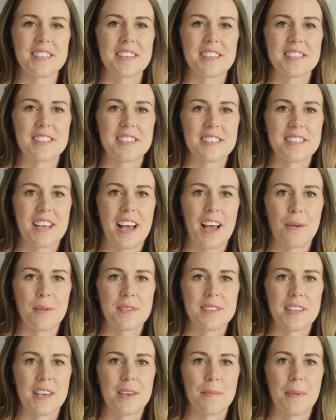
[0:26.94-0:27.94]
Citizens, I
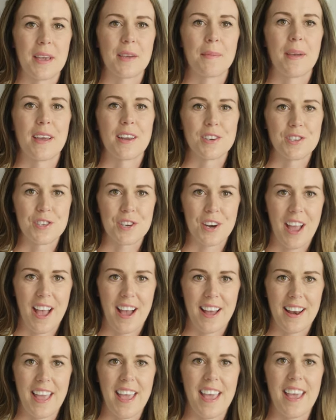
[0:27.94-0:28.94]
was a bank manager
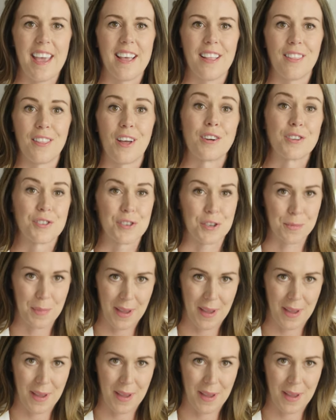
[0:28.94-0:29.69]
at a larger